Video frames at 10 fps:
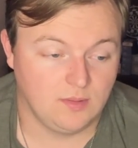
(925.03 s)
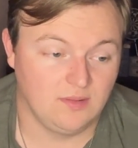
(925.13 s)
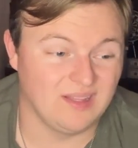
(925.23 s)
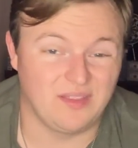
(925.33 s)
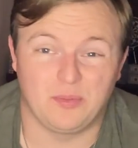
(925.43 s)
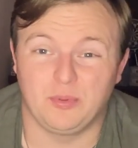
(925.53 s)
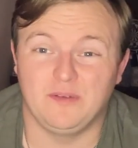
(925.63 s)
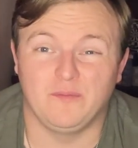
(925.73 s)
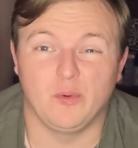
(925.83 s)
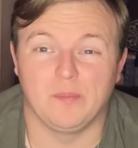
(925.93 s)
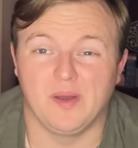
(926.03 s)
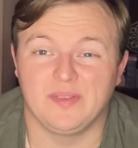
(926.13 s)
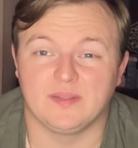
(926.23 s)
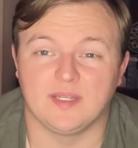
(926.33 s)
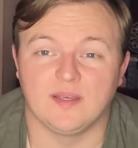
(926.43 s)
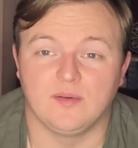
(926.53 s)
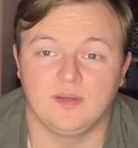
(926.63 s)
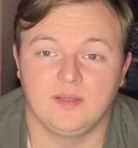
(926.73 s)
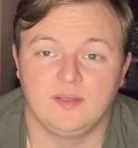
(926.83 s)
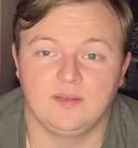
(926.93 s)
like, three, four months now.
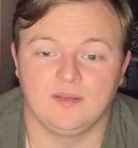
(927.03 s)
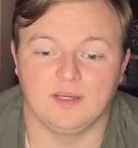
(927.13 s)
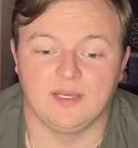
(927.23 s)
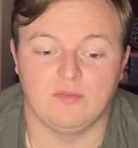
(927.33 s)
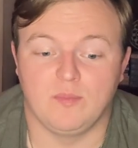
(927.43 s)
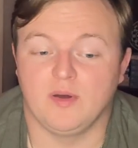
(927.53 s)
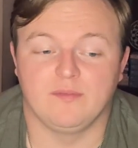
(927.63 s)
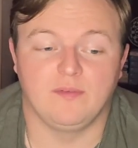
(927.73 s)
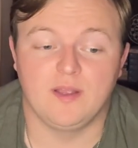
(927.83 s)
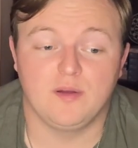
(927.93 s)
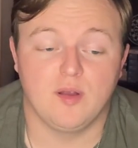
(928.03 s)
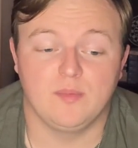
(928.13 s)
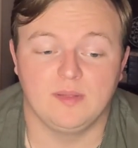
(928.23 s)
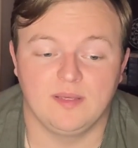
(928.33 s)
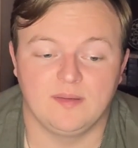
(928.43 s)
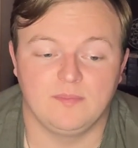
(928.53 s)
I haven't bought a firearm in, like,